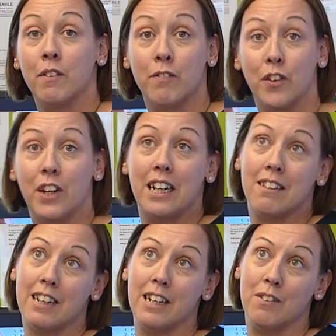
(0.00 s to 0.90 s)
the phonics
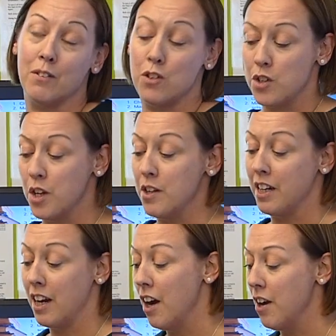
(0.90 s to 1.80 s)
skills to
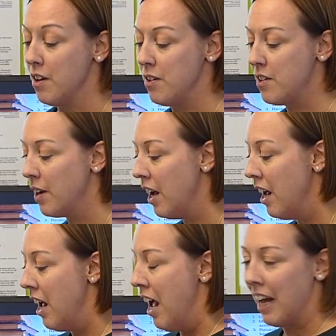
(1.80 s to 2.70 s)
decode,
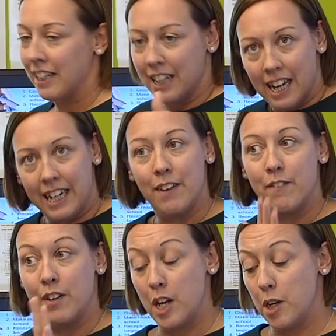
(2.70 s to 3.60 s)
and that they're
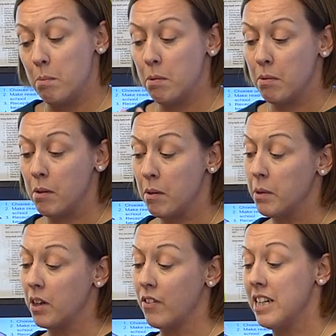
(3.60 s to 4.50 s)
given in a
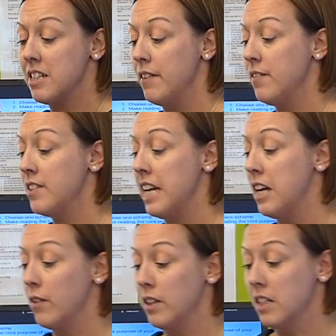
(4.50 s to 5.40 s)
progressive
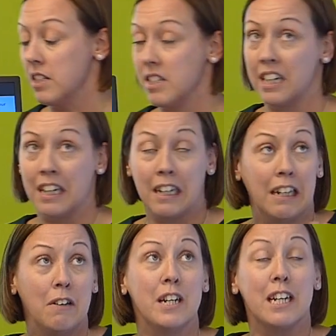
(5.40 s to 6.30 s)
sequence,
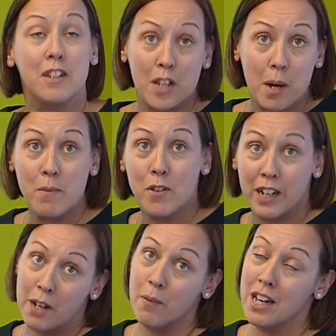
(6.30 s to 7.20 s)
including some
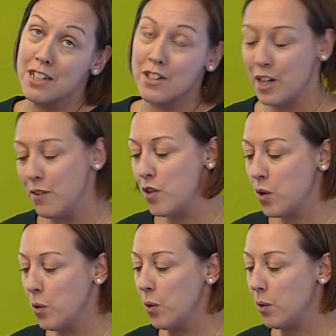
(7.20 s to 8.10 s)
tricky words that you've
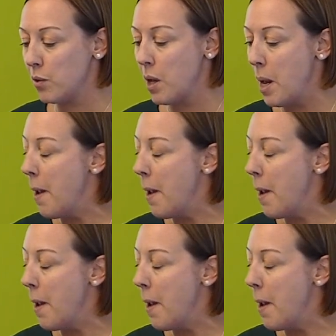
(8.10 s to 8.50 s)
taught.